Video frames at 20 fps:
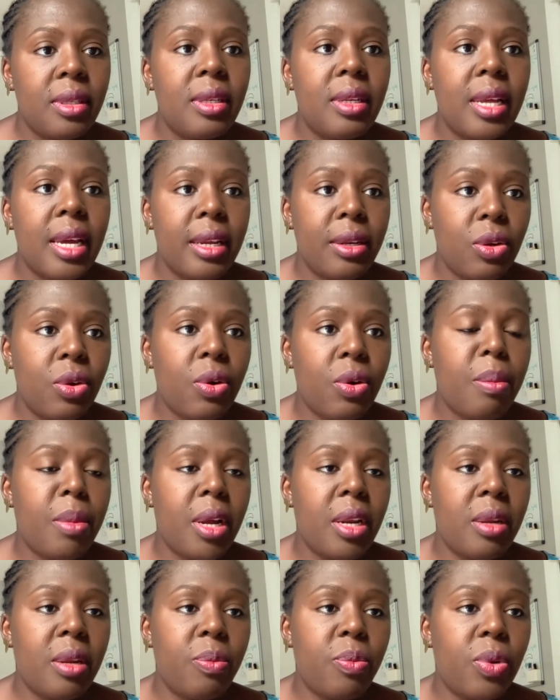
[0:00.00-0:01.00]
then you're a
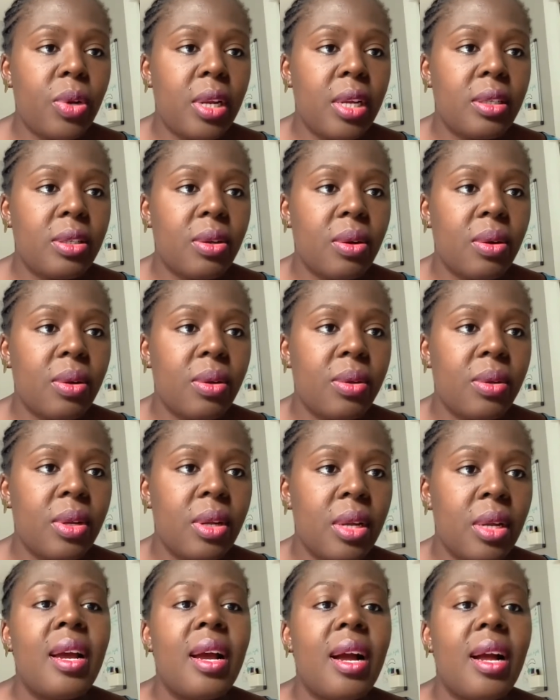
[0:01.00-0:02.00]
manipulator.
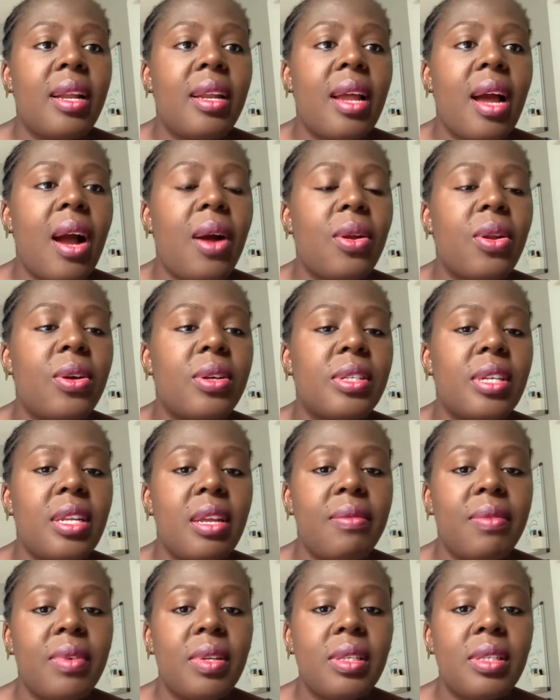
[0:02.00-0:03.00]
And how does it
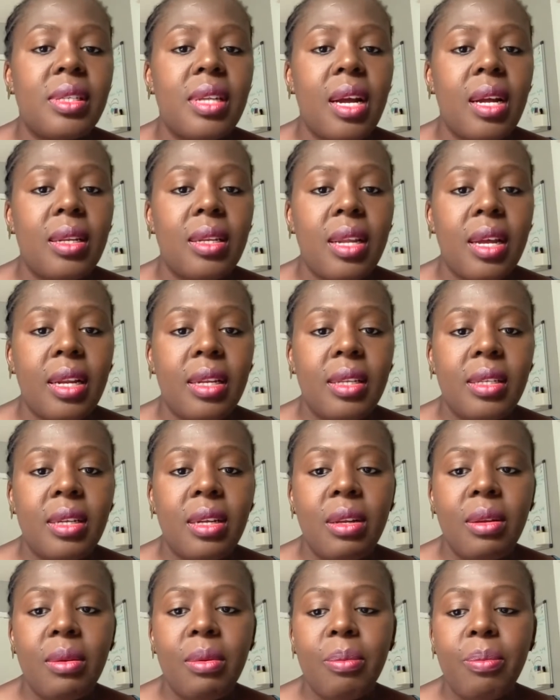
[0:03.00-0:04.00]
even start that
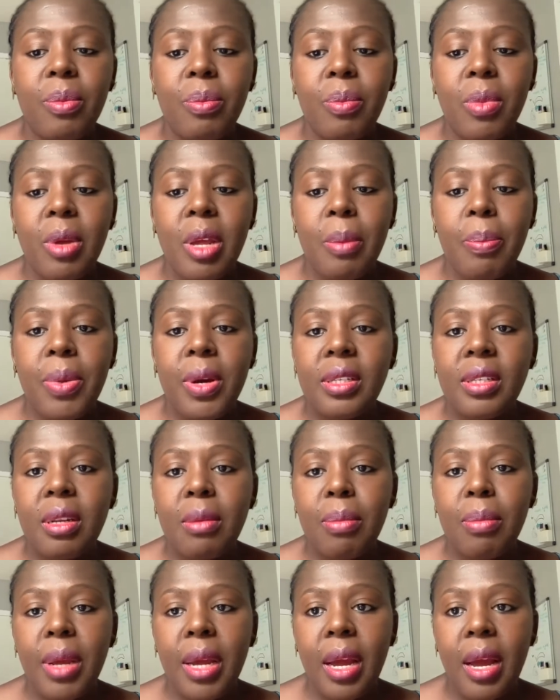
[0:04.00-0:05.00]
a
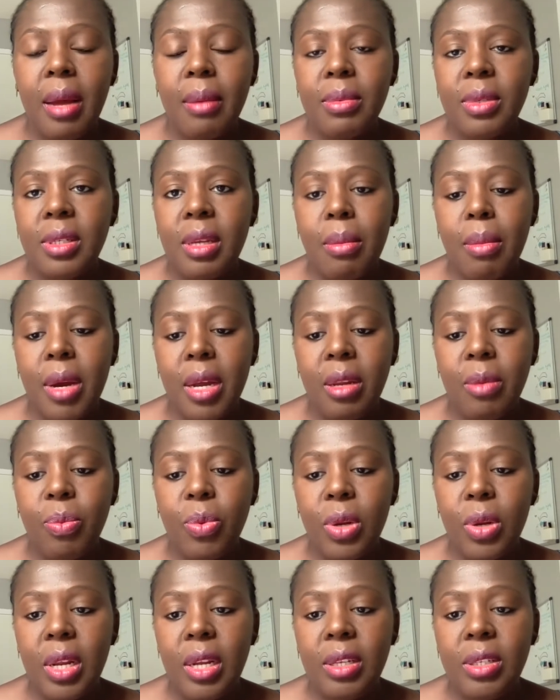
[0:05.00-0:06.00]
person becomes a
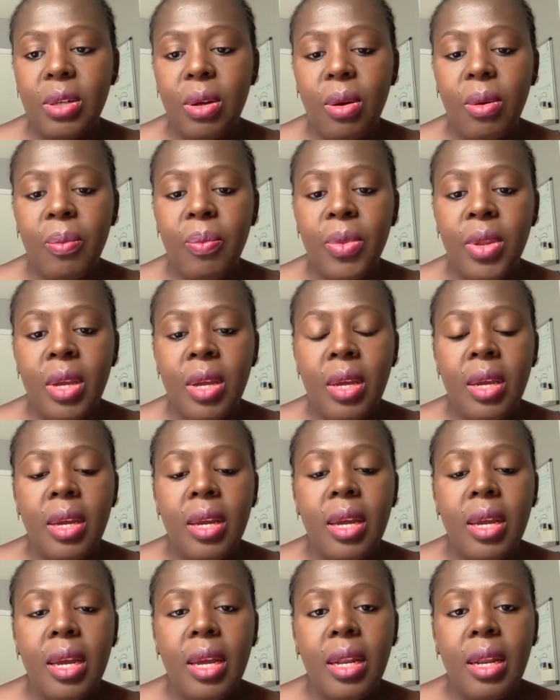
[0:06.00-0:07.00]
manipulator?
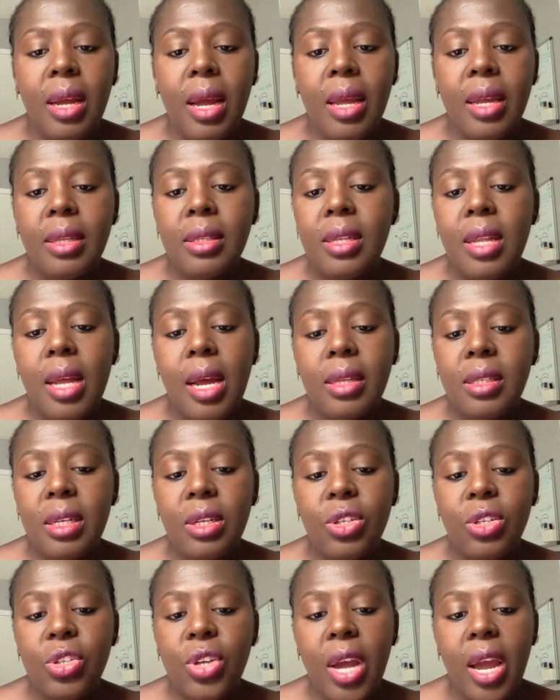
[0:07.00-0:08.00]
It starts
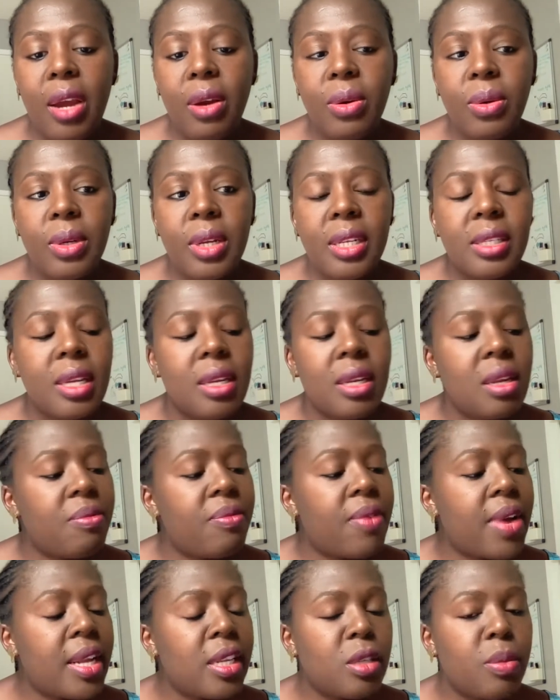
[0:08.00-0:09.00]
in childhood. It's a
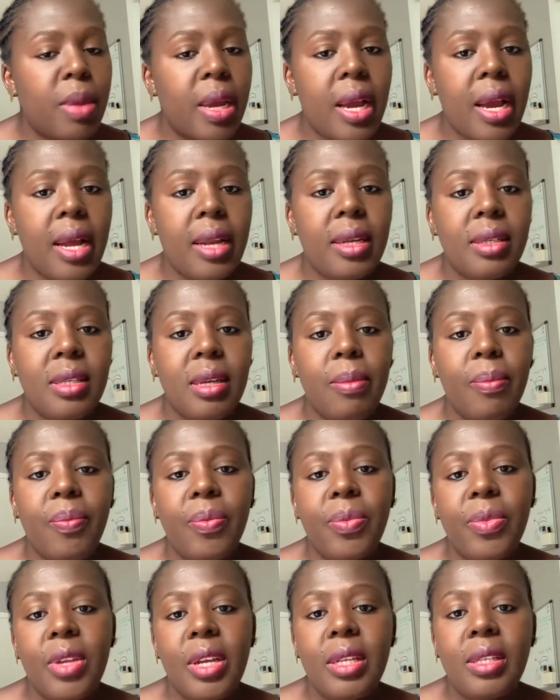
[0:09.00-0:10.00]
defense
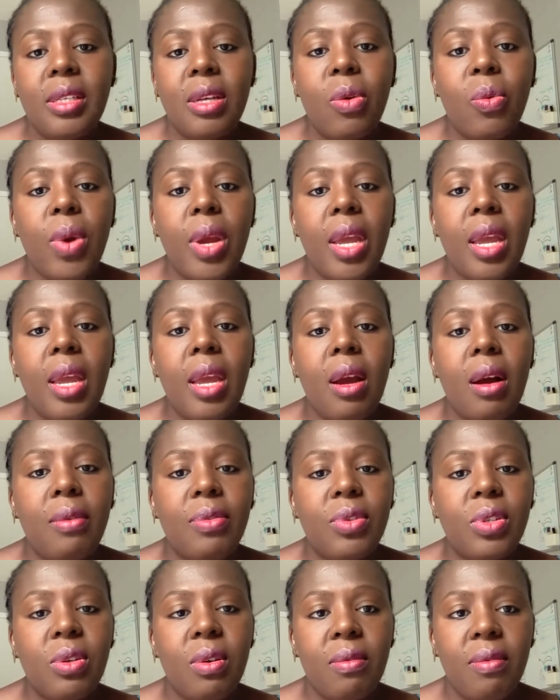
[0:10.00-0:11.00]
mechanism. It's a way
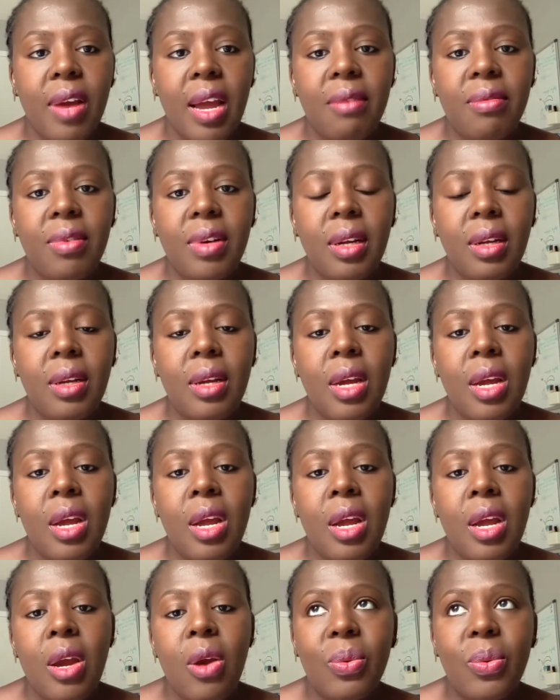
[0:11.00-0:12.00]
of survival
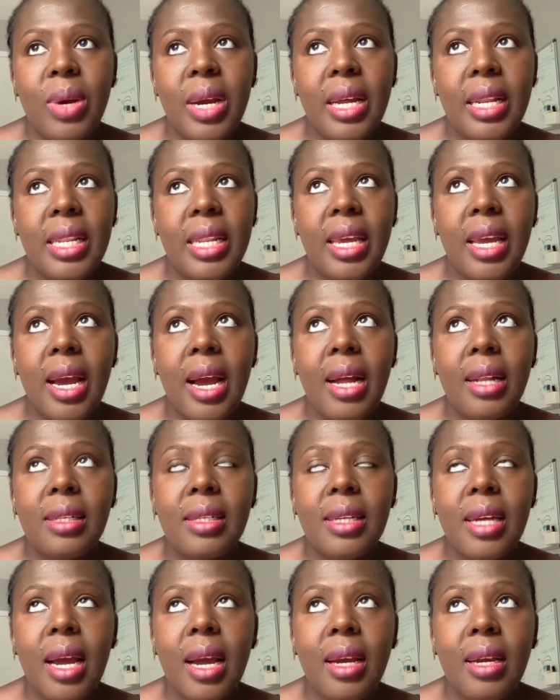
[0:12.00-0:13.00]
where they
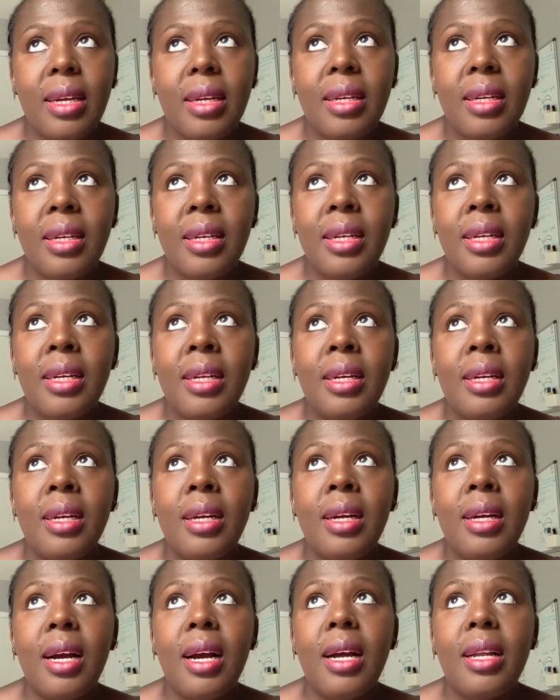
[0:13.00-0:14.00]
attack
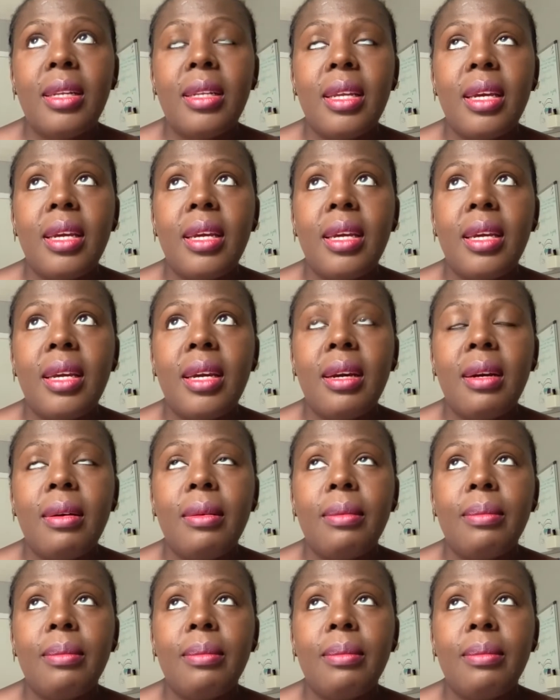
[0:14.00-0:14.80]
and they